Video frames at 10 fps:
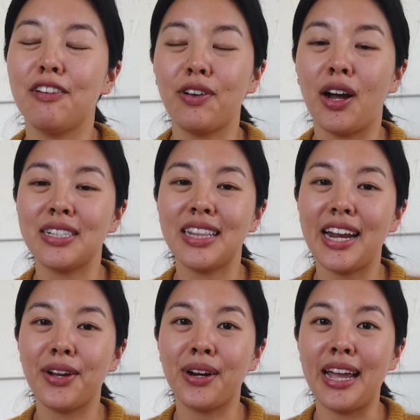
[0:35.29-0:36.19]
The content
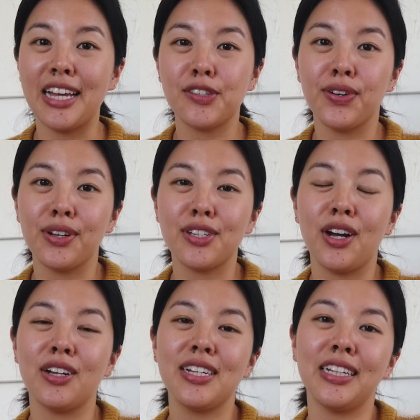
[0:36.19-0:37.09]
that I create is focused
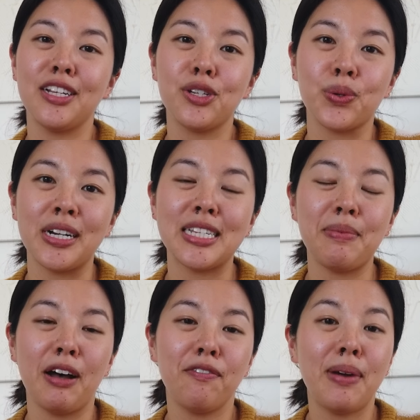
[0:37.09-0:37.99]
on telling stories
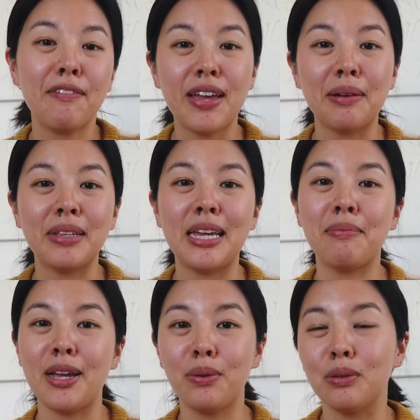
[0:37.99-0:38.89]
about my family,
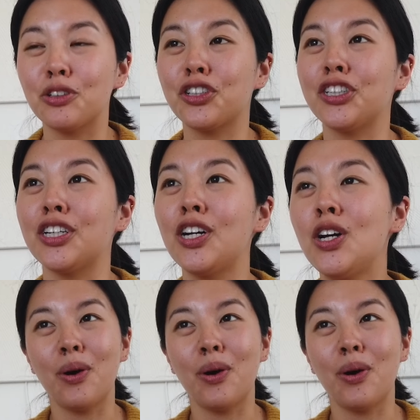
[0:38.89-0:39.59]
my culture,